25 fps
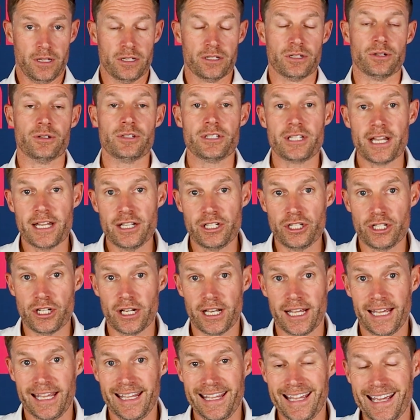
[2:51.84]
So
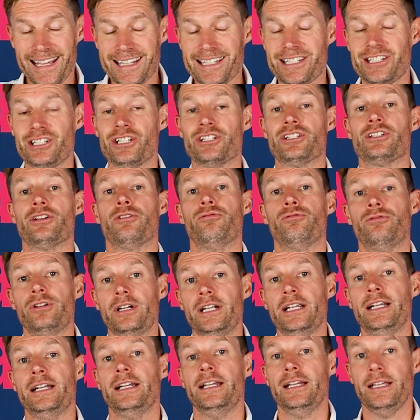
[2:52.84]
essentially, it's just a
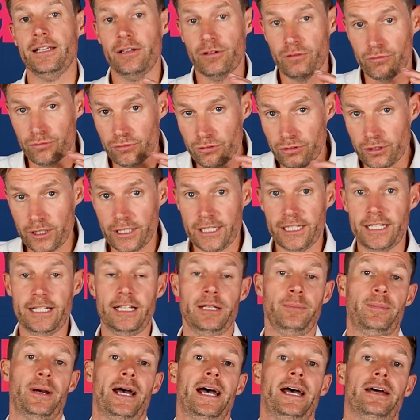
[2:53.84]
really,
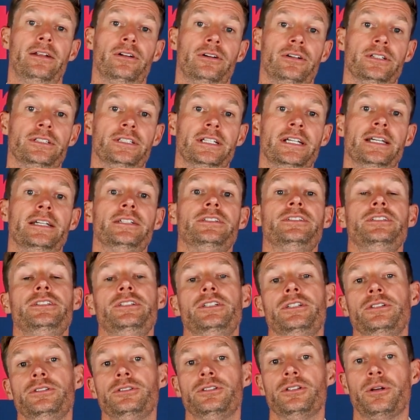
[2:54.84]
really bad idea to
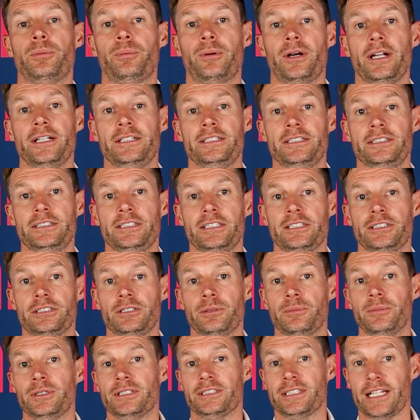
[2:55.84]
use an operating
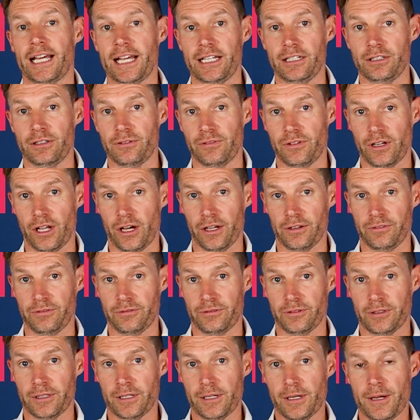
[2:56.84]
system that's end of life.
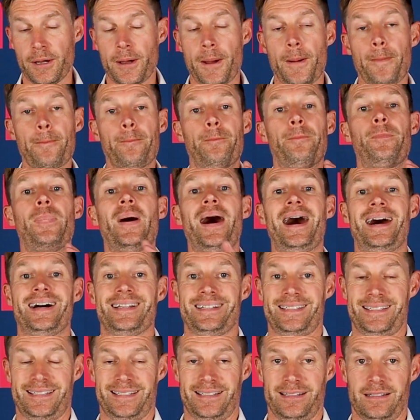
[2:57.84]

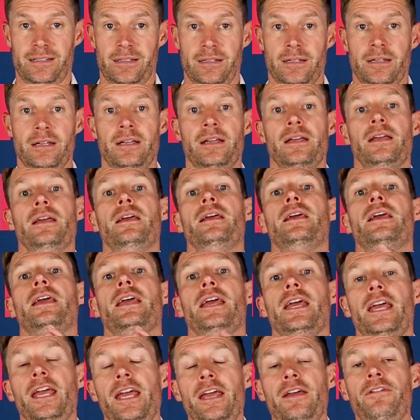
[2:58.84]
But
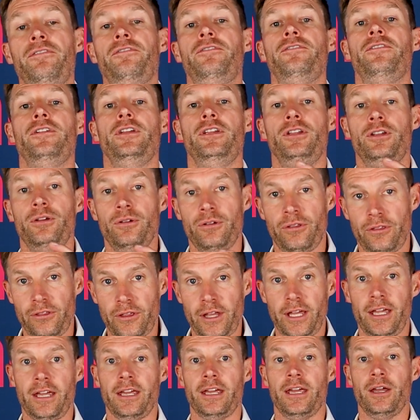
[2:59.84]
if you
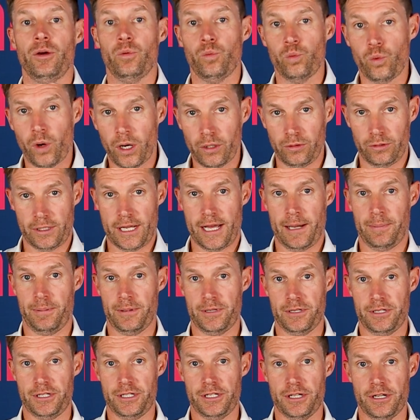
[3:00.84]
think it won't
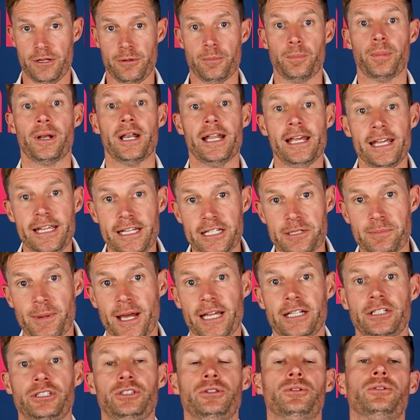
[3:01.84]
happen to you, please
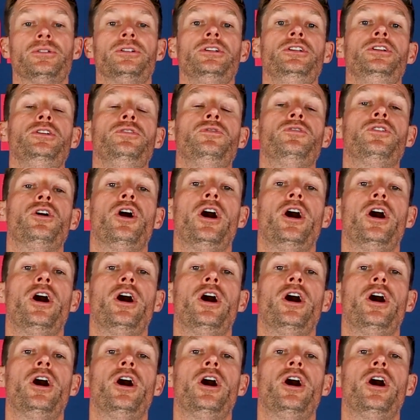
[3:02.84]
make sure that you've